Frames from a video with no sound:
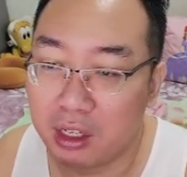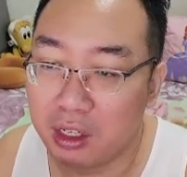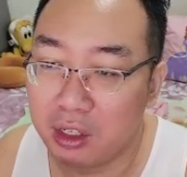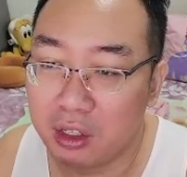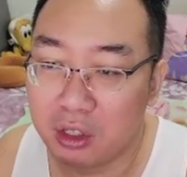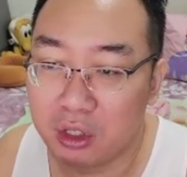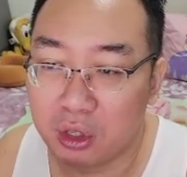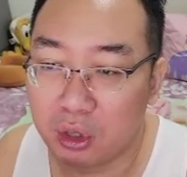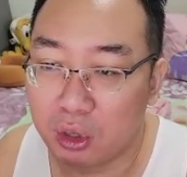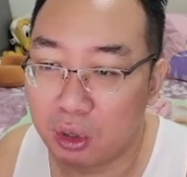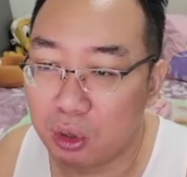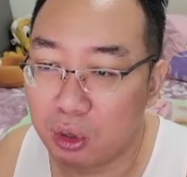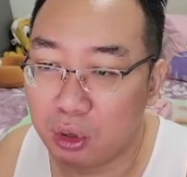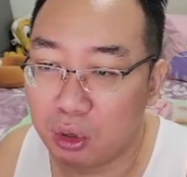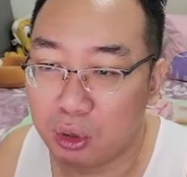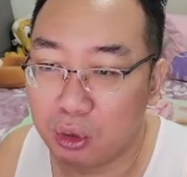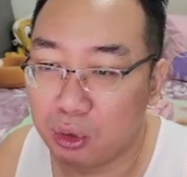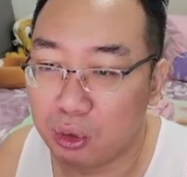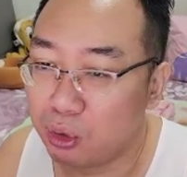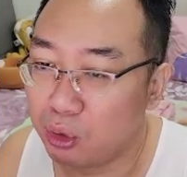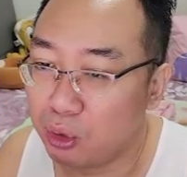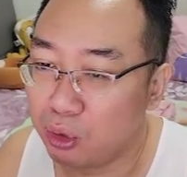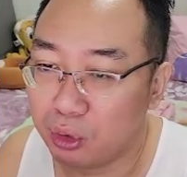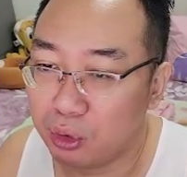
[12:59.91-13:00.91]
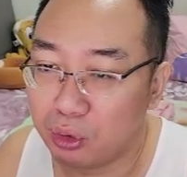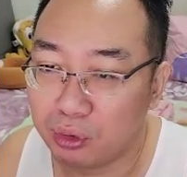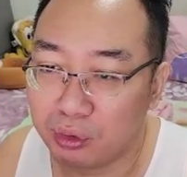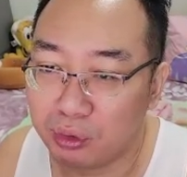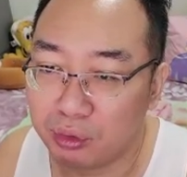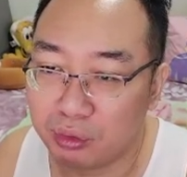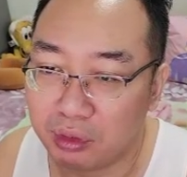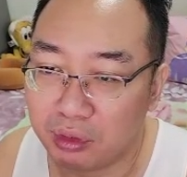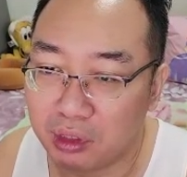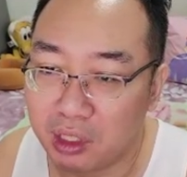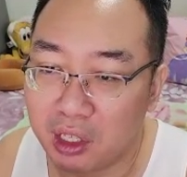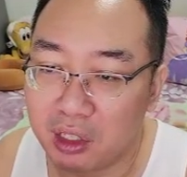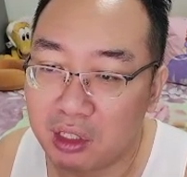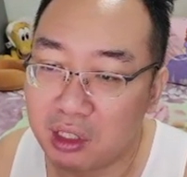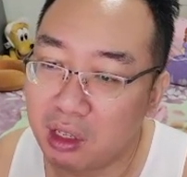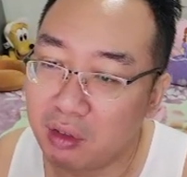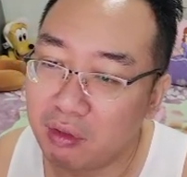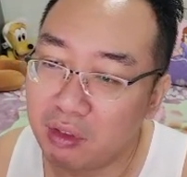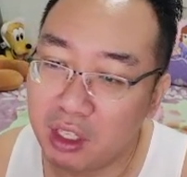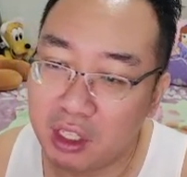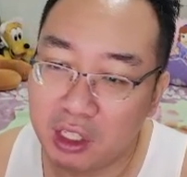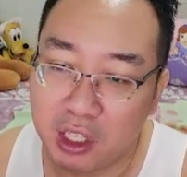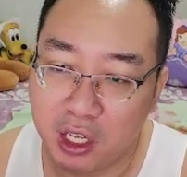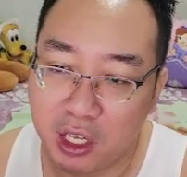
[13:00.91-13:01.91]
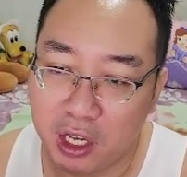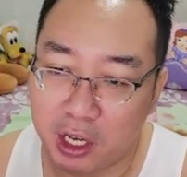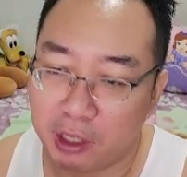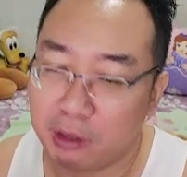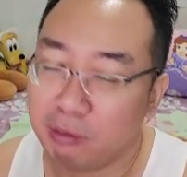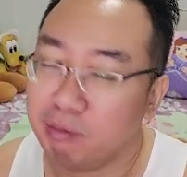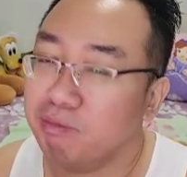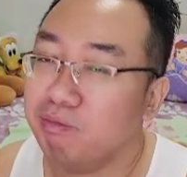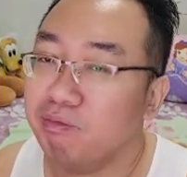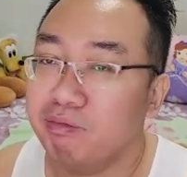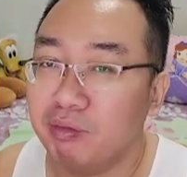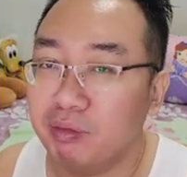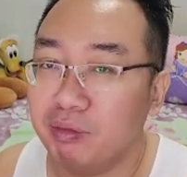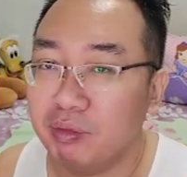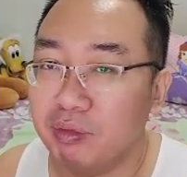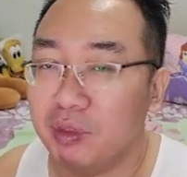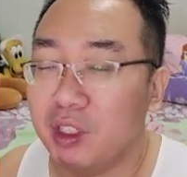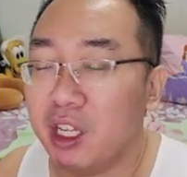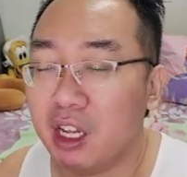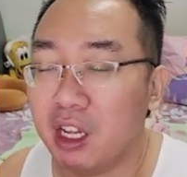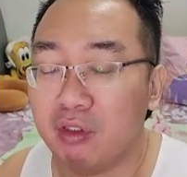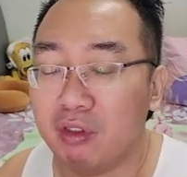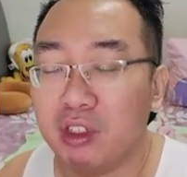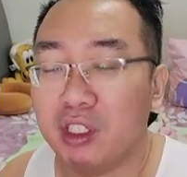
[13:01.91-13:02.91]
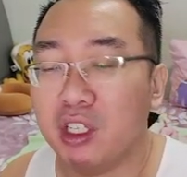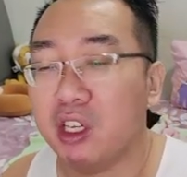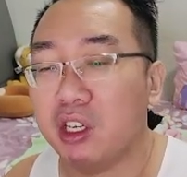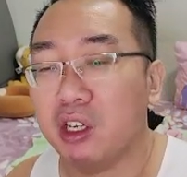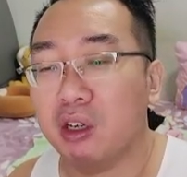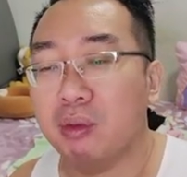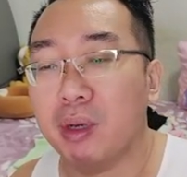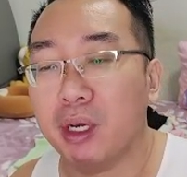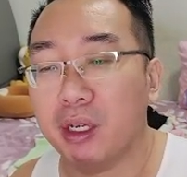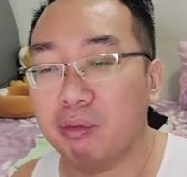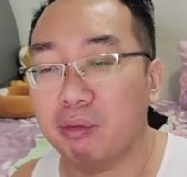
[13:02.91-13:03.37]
So 1070 Ti, 11GB,